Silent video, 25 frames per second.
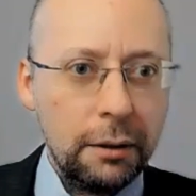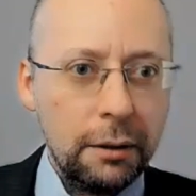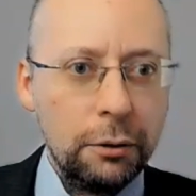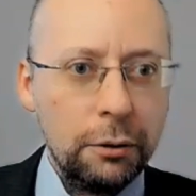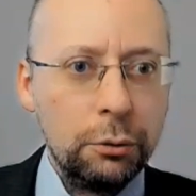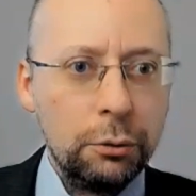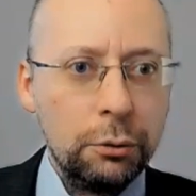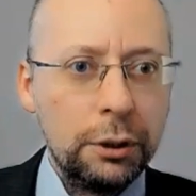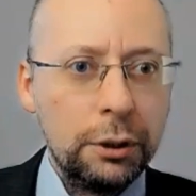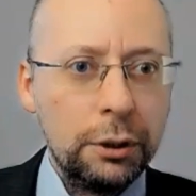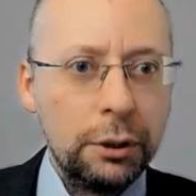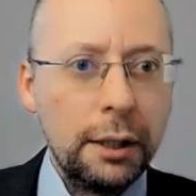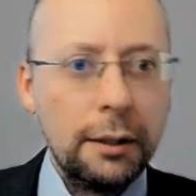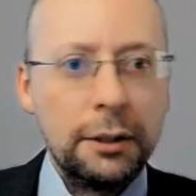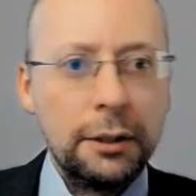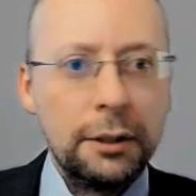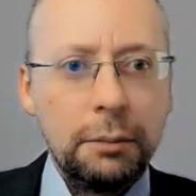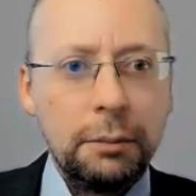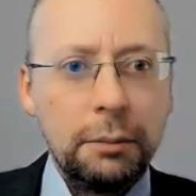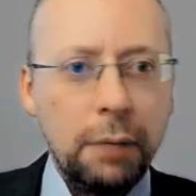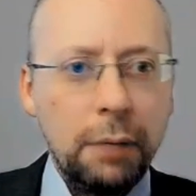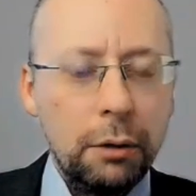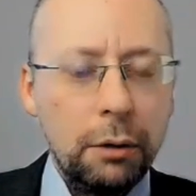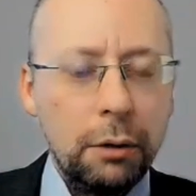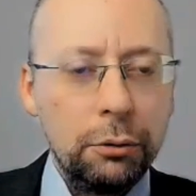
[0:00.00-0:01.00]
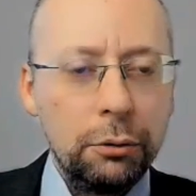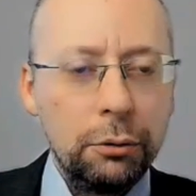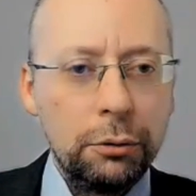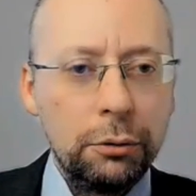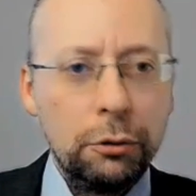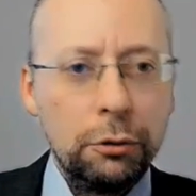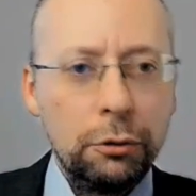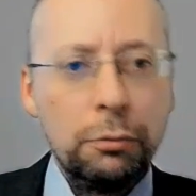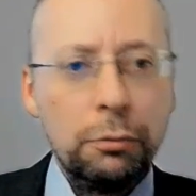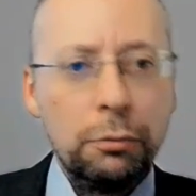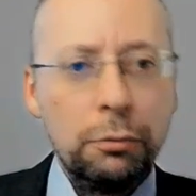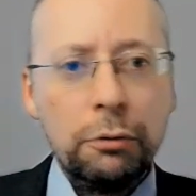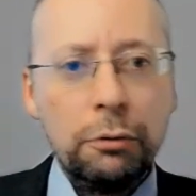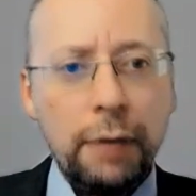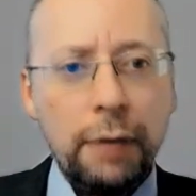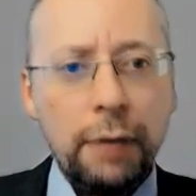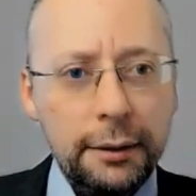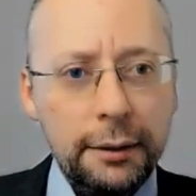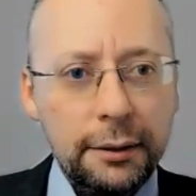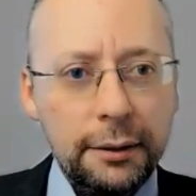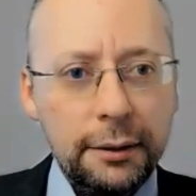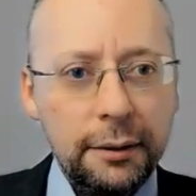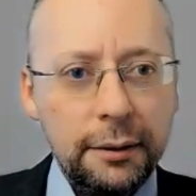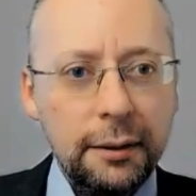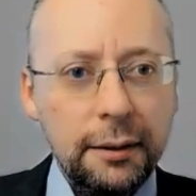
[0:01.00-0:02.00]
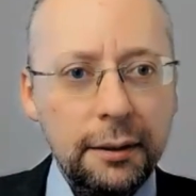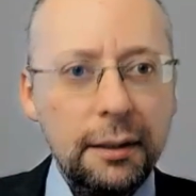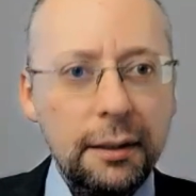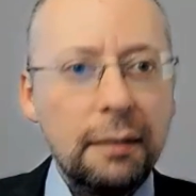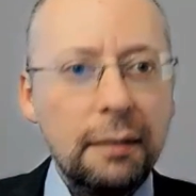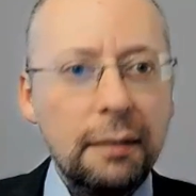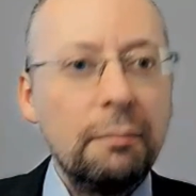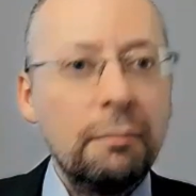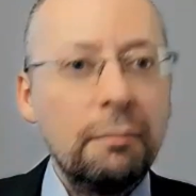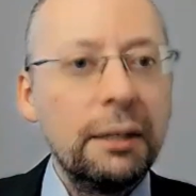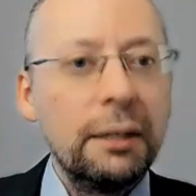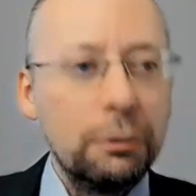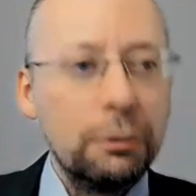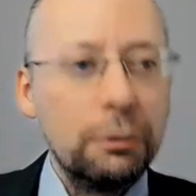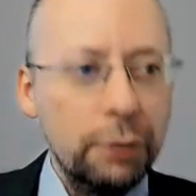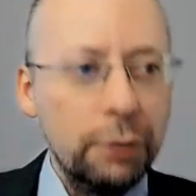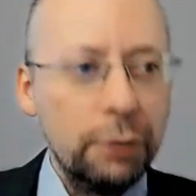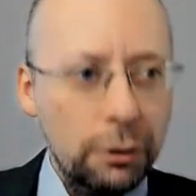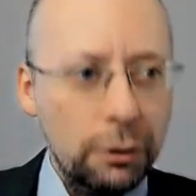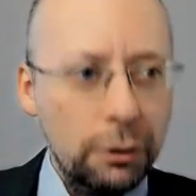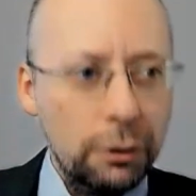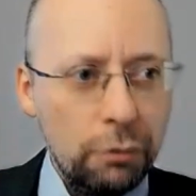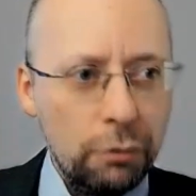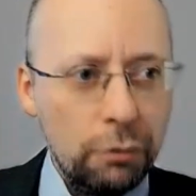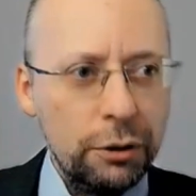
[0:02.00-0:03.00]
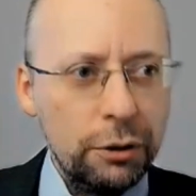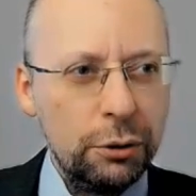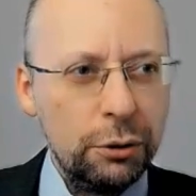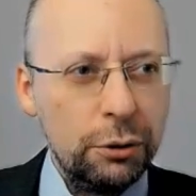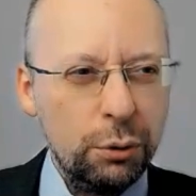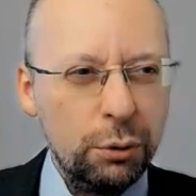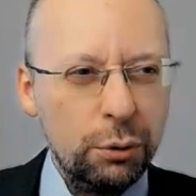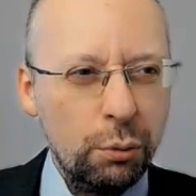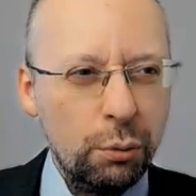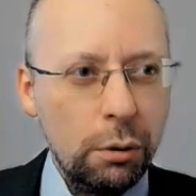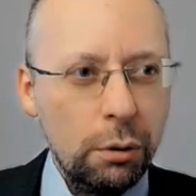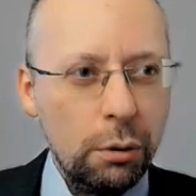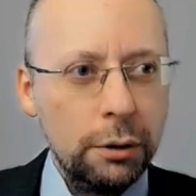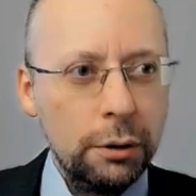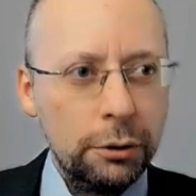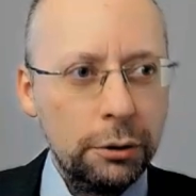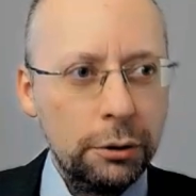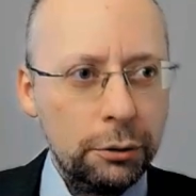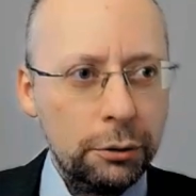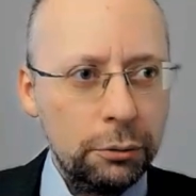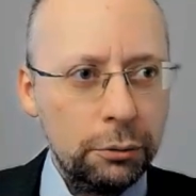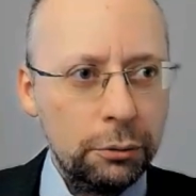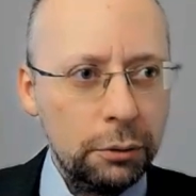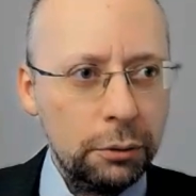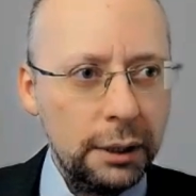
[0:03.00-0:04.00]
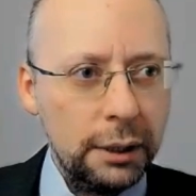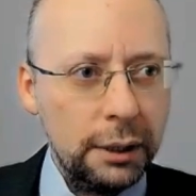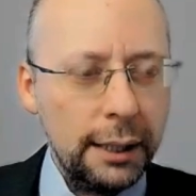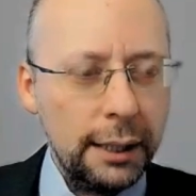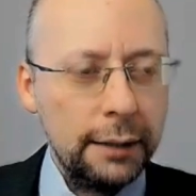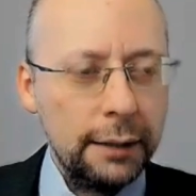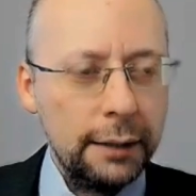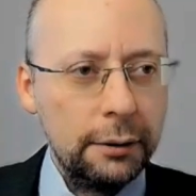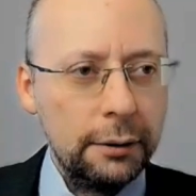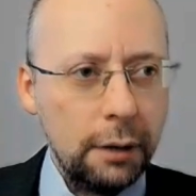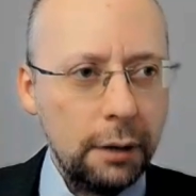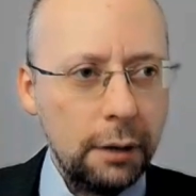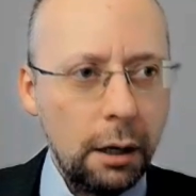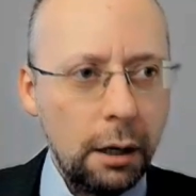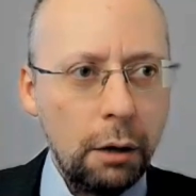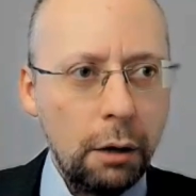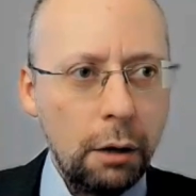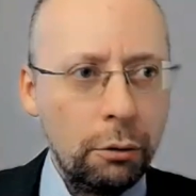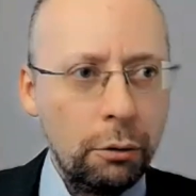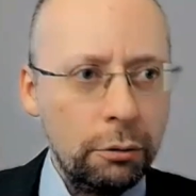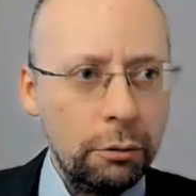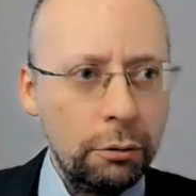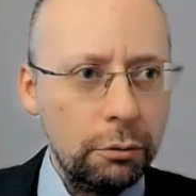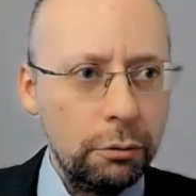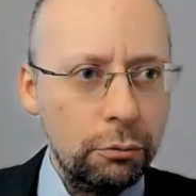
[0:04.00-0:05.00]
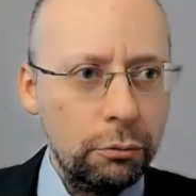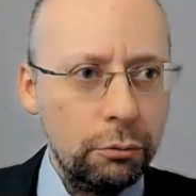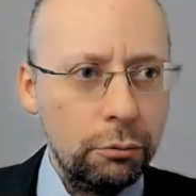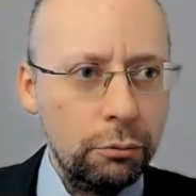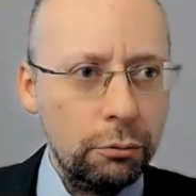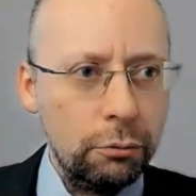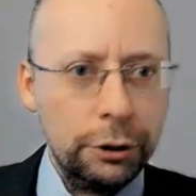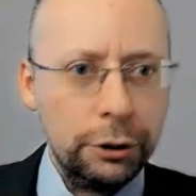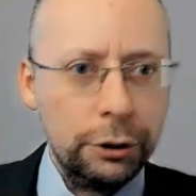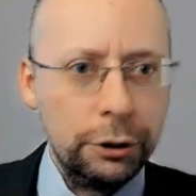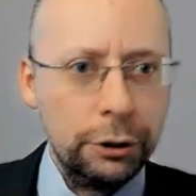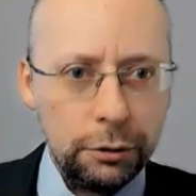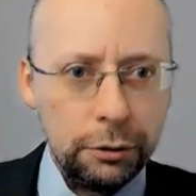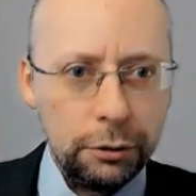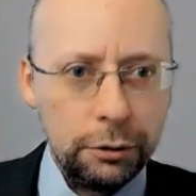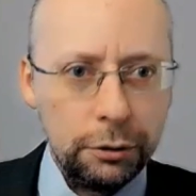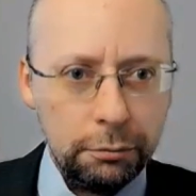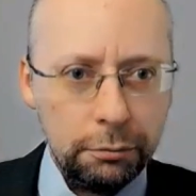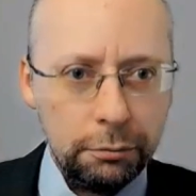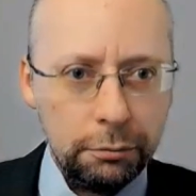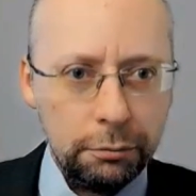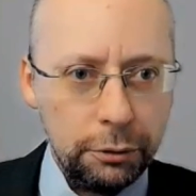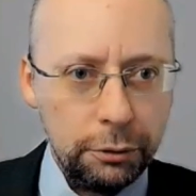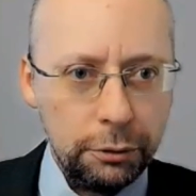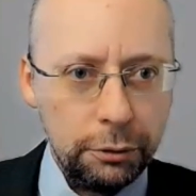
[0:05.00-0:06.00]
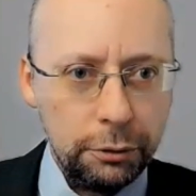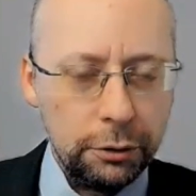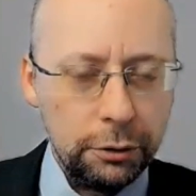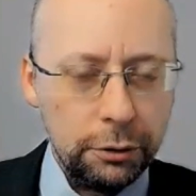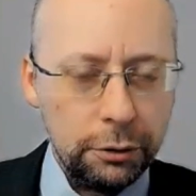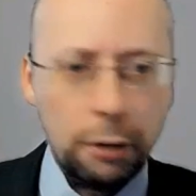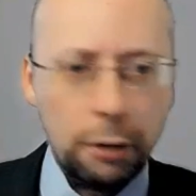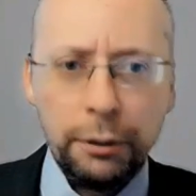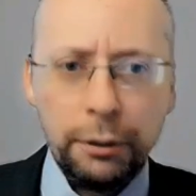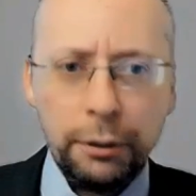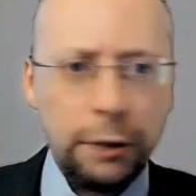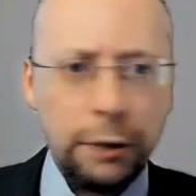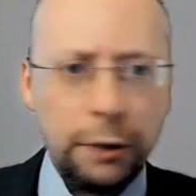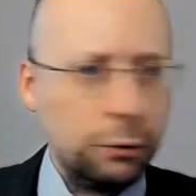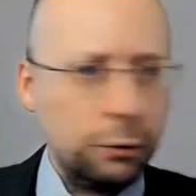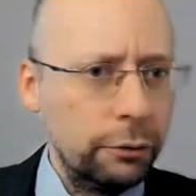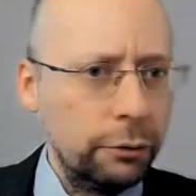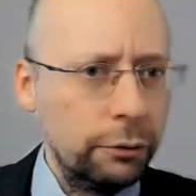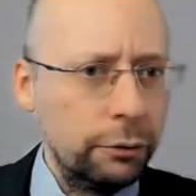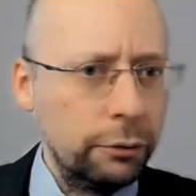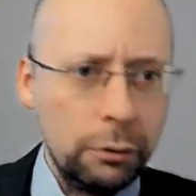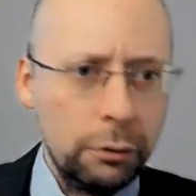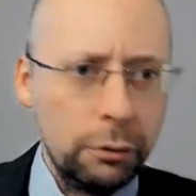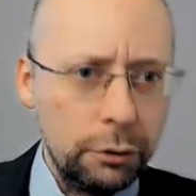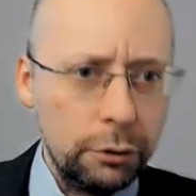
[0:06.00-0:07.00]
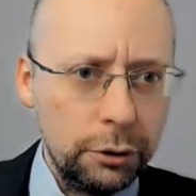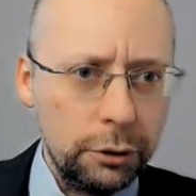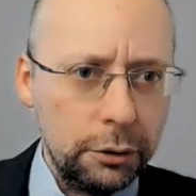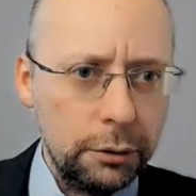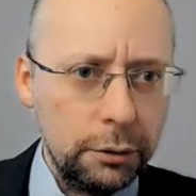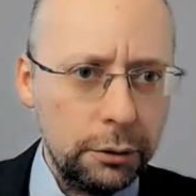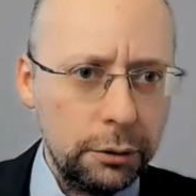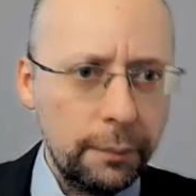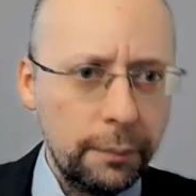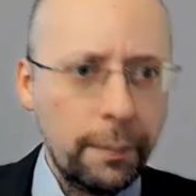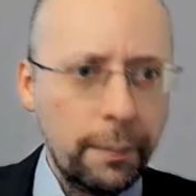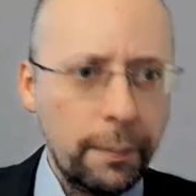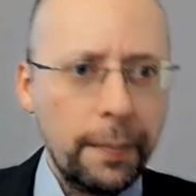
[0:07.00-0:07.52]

You tell us about human rights, but we know that you want to get our riches, for instance, our natural resources.